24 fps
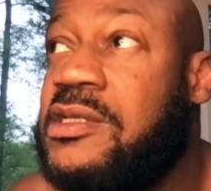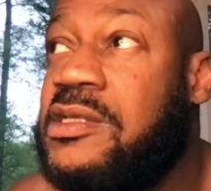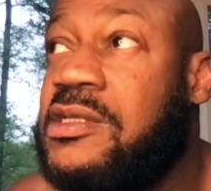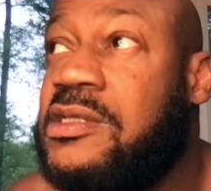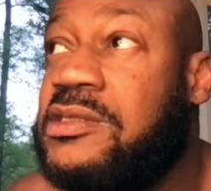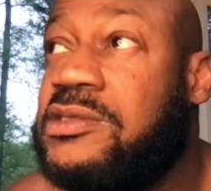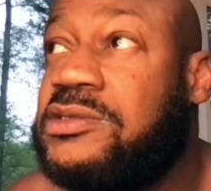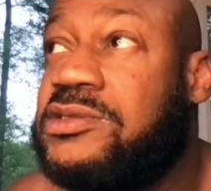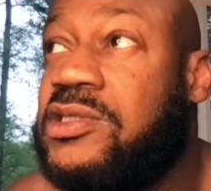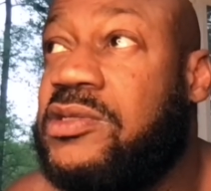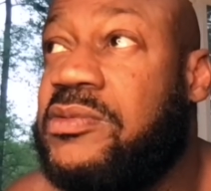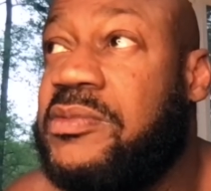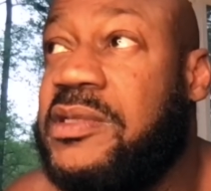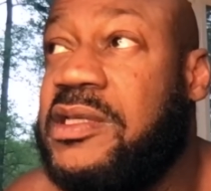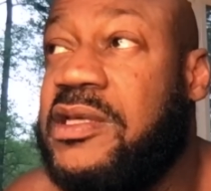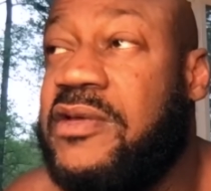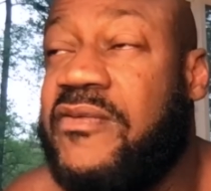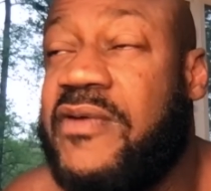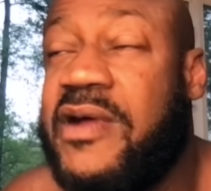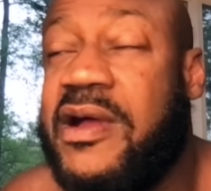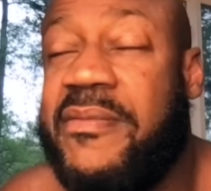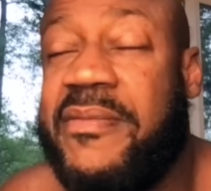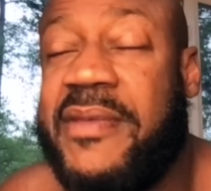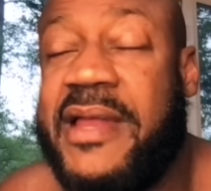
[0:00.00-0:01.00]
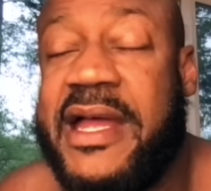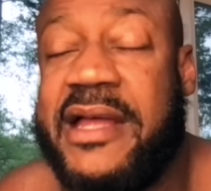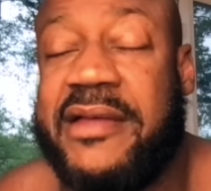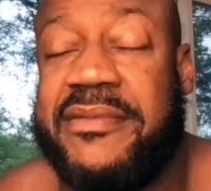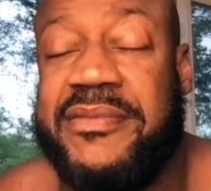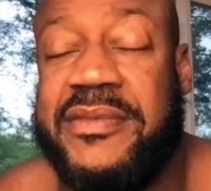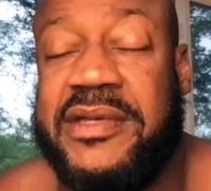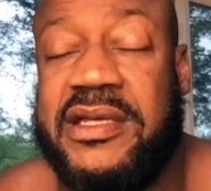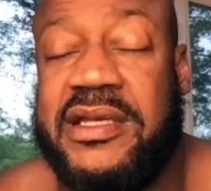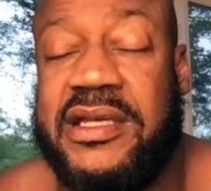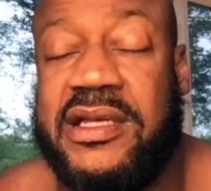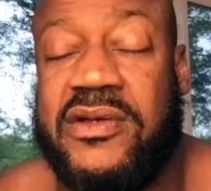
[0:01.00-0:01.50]
So many of our black
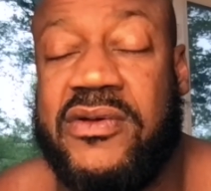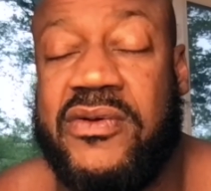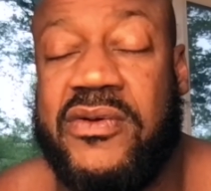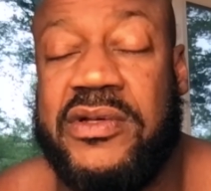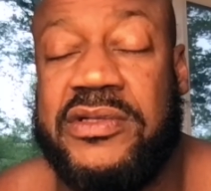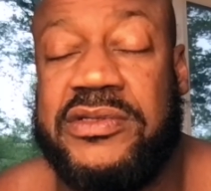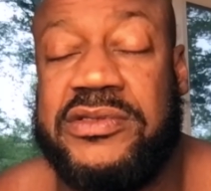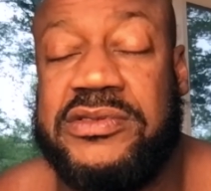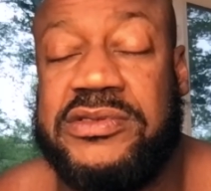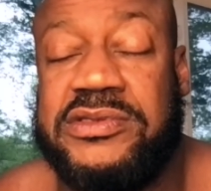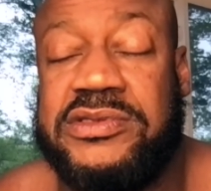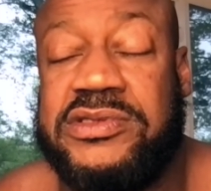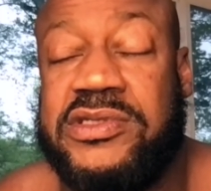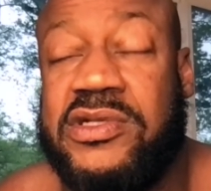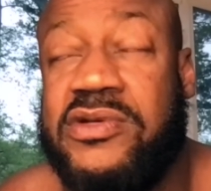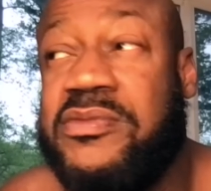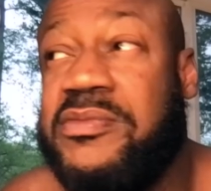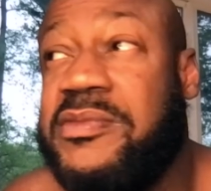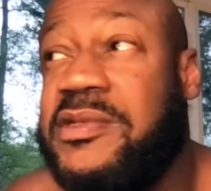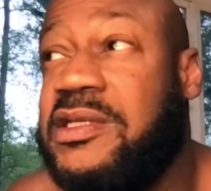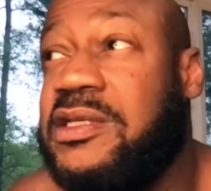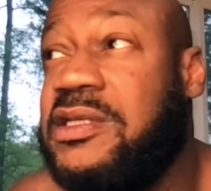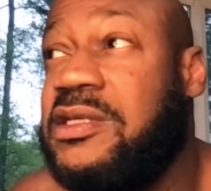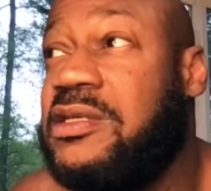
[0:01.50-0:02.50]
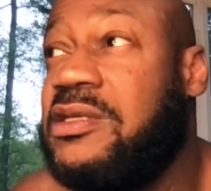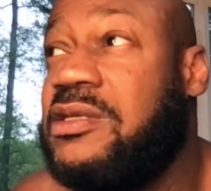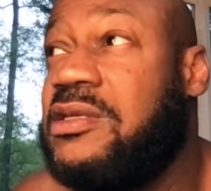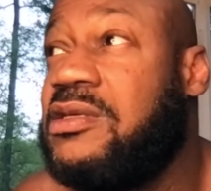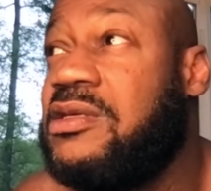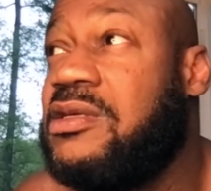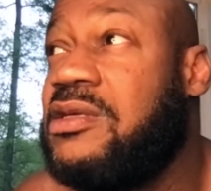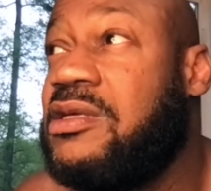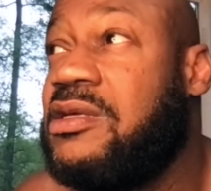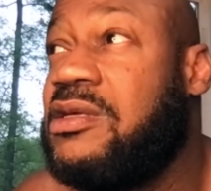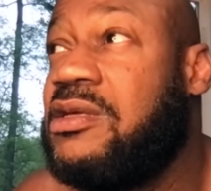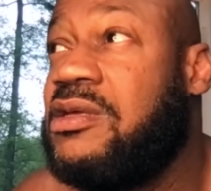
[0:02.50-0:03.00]
men are going through so many
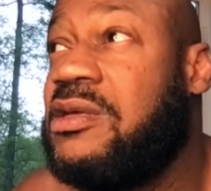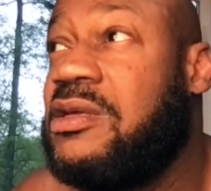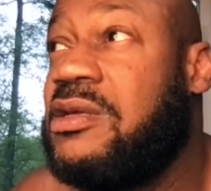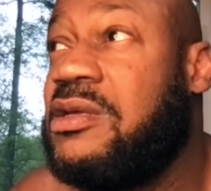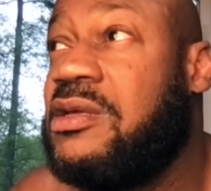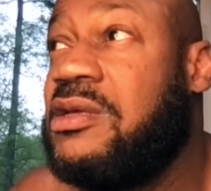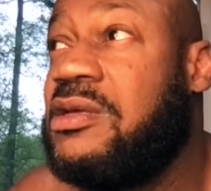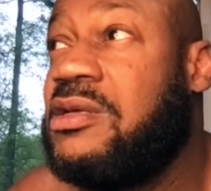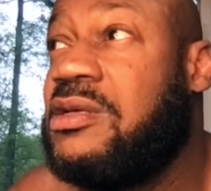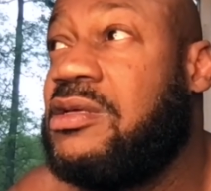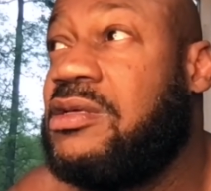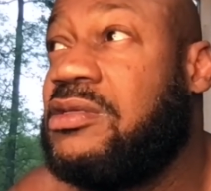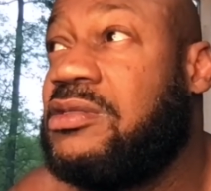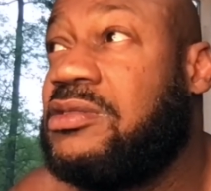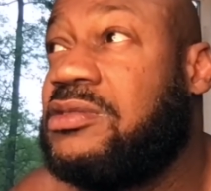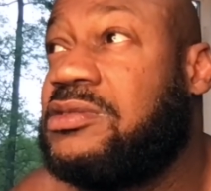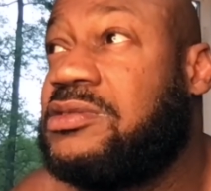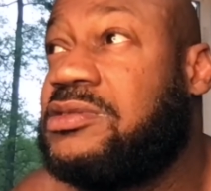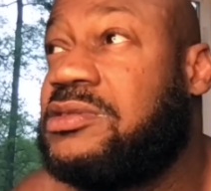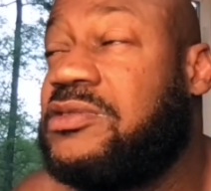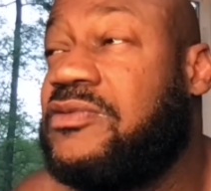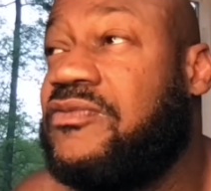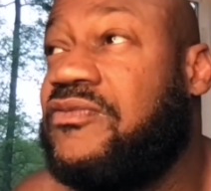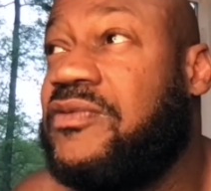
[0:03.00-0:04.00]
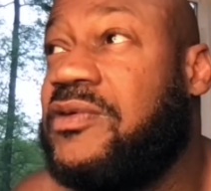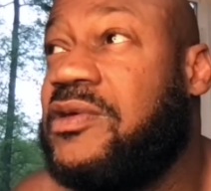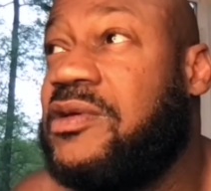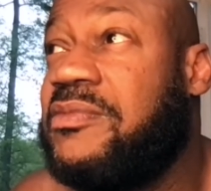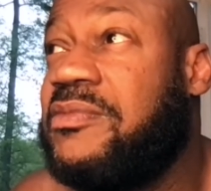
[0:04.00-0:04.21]
severe